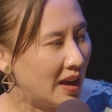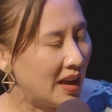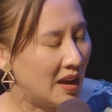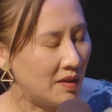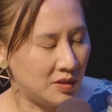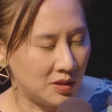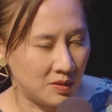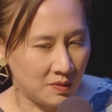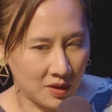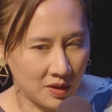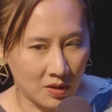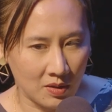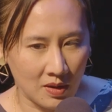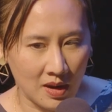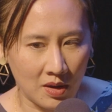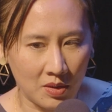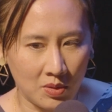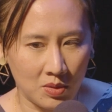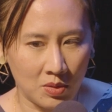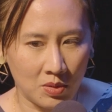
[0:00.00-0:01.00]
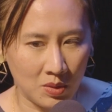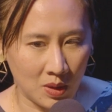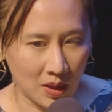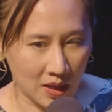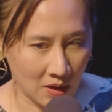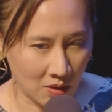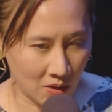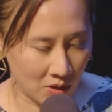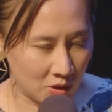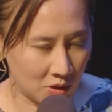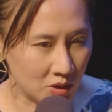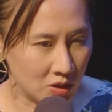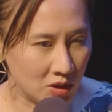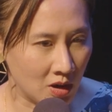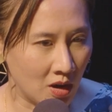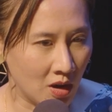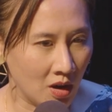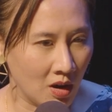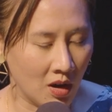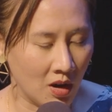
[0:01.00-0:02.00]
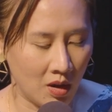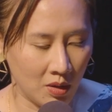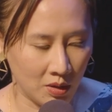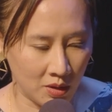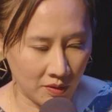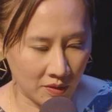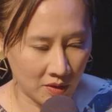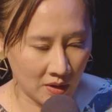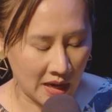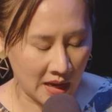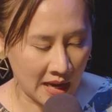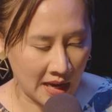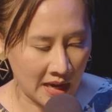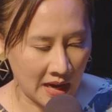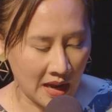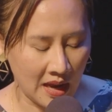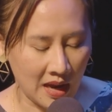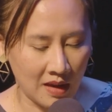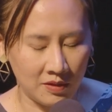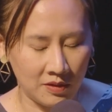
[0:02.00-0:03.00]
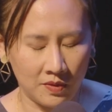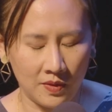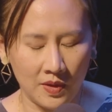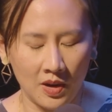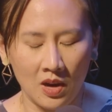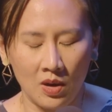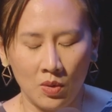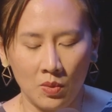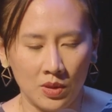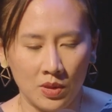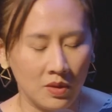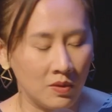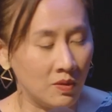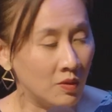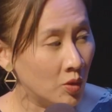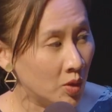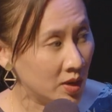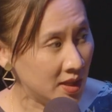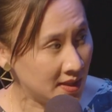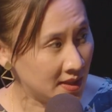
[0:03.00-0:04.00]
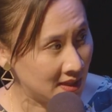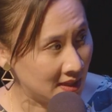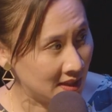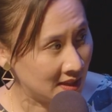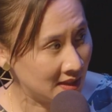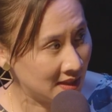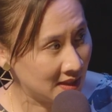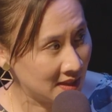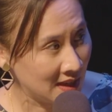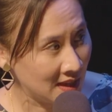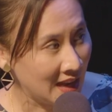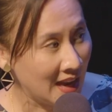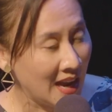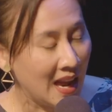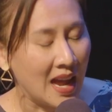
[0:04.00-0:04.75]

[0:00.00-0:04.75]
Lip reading: I have to figure out who the characters are all over again. I have to figure out what the voice is.